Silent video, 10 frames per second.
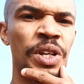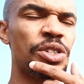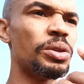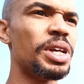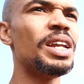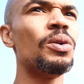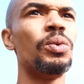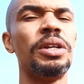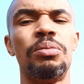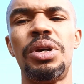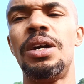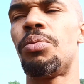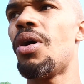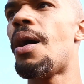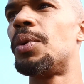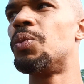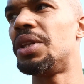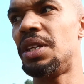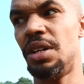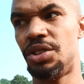So then it wouldn't be a problem
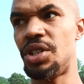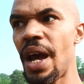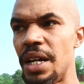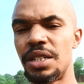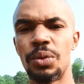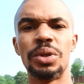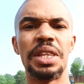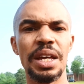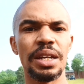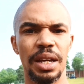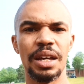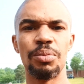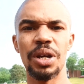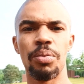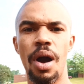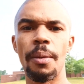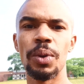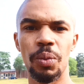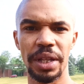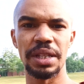with the exchange. It would then again be a
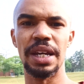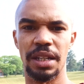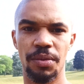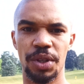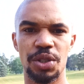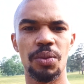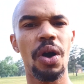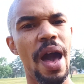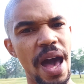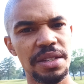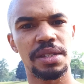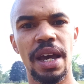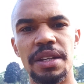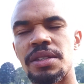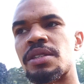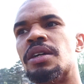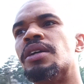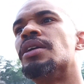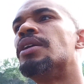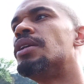problem with the individual assets.
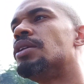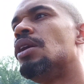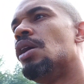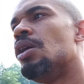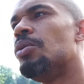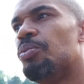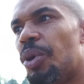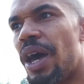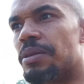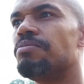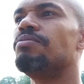But